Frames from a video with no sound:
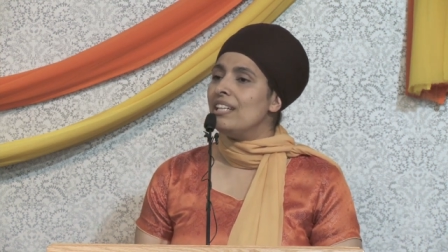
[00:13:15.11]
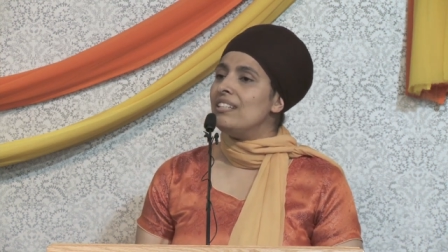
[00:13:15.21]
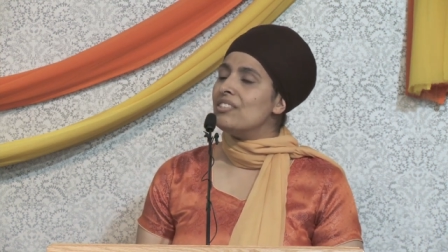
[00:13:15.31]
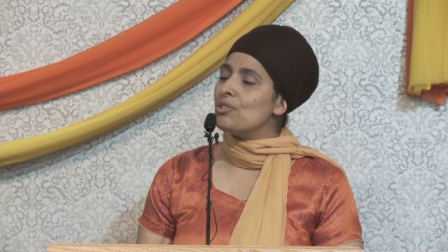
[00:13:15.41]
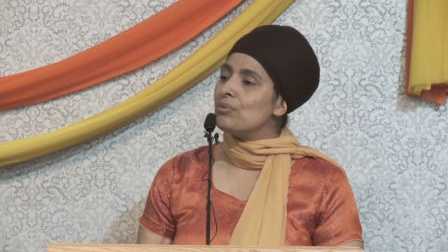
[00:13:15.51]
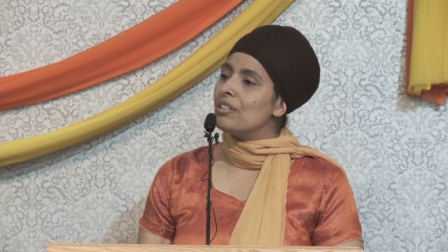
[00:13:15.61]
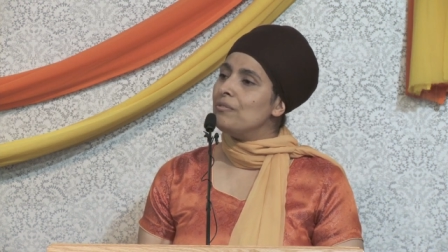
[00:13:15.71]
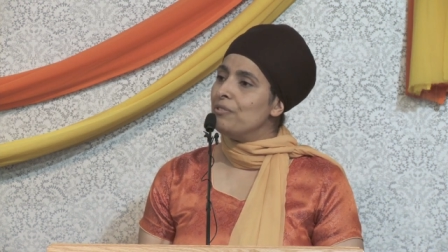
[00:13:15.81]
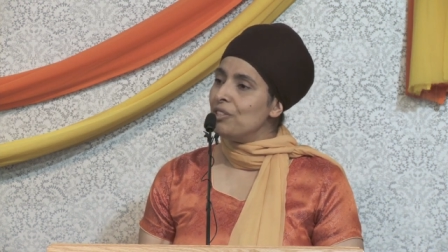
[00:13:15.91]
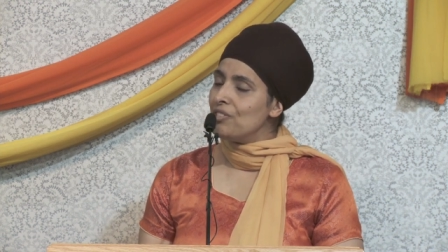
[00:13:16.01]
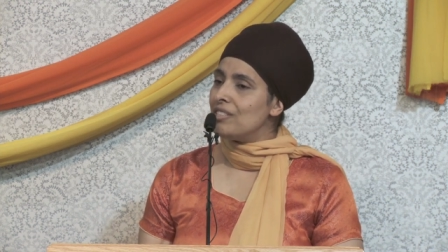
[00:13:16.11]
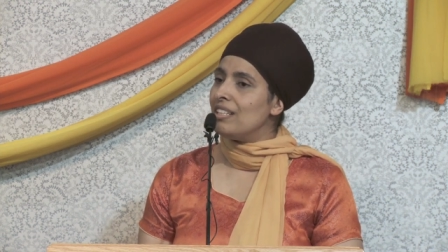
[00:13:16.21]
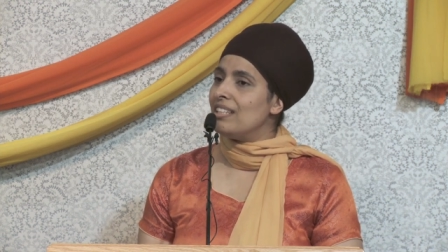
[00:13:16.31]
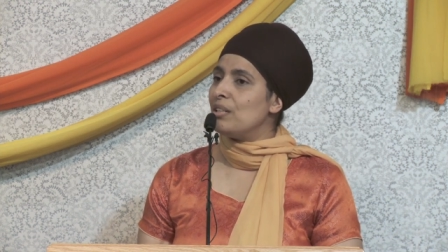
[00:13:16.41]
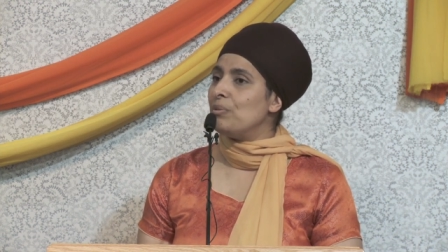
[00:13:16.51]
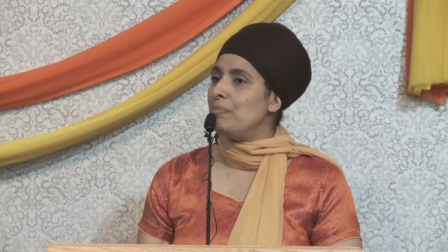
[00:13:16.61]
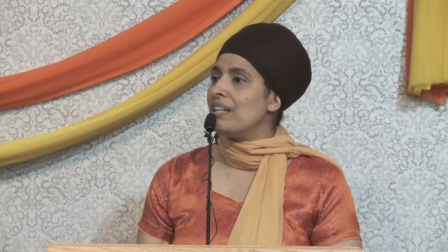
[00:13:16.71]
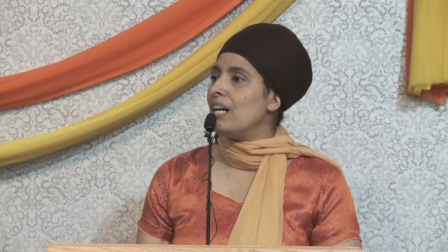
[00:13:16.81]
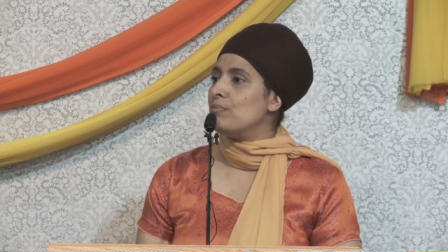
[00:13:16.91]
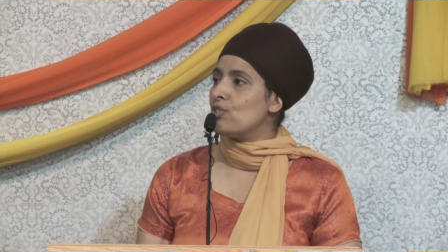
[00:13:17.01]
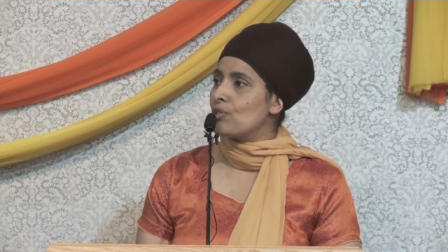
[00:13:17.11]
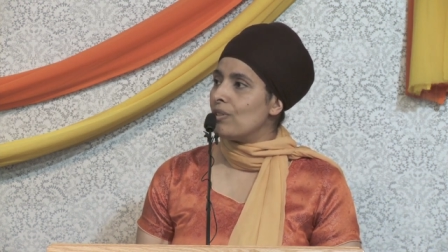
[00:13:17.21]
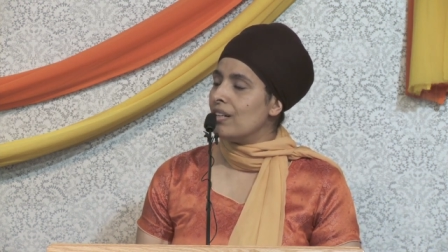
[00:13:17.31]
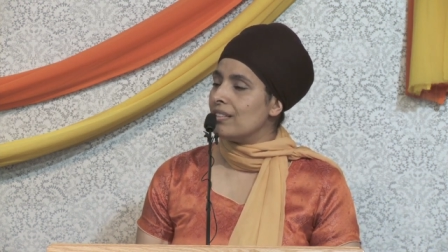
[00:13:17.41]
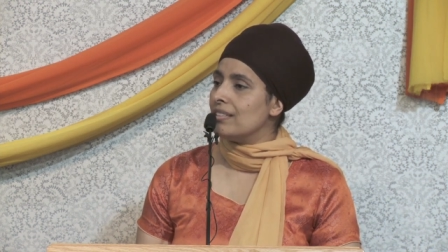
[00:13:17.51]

it is through adversity that we become stronger.